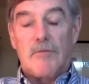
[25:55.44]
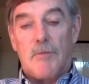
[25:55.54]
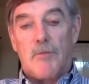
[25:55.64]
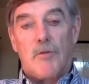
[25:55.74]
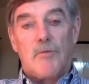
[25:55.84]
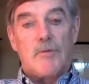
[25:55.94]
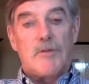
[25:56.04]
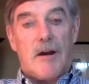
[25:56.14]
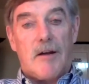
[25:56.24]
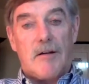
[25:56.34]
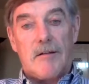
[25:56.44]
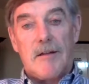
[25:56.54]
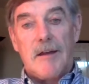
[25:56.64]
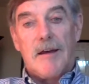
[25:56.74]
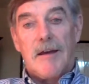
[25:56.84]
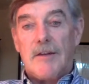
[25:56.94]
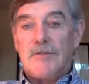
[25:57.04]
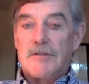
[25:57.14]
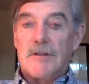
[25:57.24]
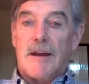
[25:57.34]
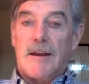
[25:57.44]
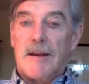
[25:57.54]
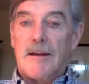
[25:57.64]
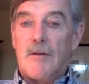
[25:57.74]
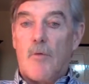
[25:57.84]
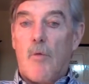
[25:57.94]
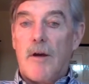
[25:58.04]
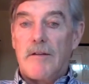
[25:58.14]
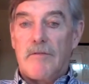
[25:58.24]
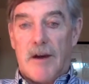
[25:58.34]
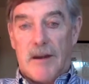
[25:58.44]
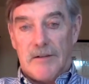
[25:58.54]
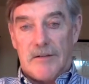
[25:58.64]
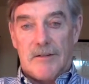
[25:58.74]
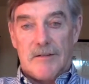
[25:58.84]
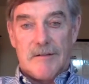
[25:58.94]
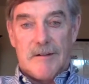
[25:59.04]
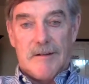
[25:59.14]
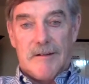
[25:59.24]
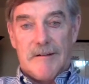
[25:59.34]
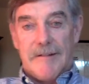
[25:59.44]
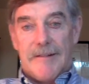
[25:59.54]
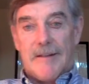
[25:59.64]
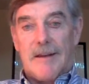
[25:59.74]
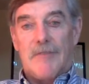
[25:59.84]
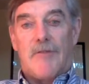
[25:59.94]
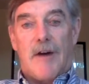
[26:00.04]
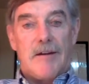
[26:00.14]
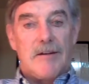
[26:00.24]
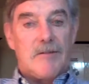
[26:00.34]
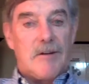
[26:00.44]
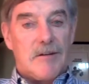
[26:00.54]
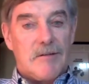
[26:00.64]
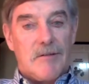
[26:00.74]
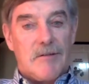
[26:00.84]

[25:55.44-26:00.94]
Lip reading: we proved with Target, he's just got to get into one device and find a